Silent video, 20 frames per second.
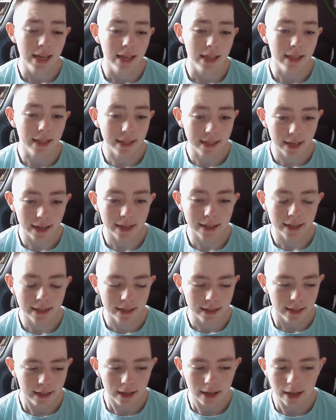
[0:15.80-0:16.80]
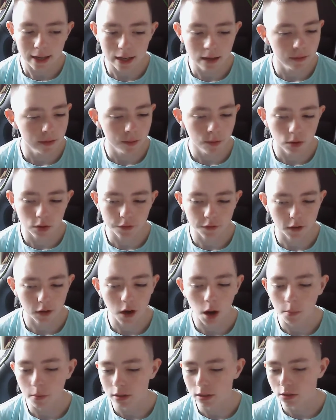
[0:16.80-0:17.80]
the king he was for a
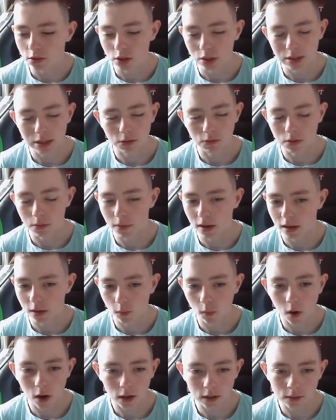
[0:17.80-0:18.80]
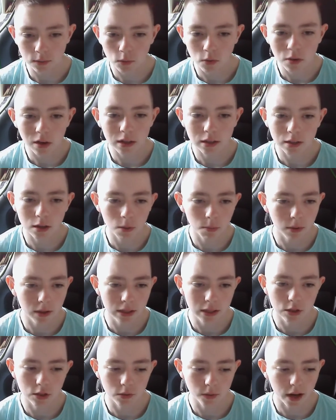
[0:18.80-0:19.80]
couple of years at Celtic, man, and what a couple of
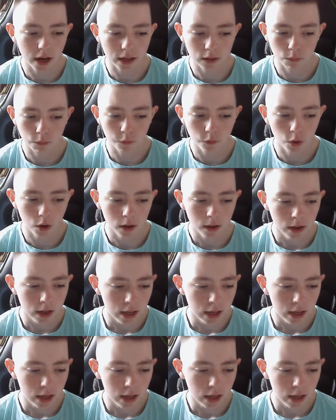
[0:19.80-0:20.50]
years we had him for.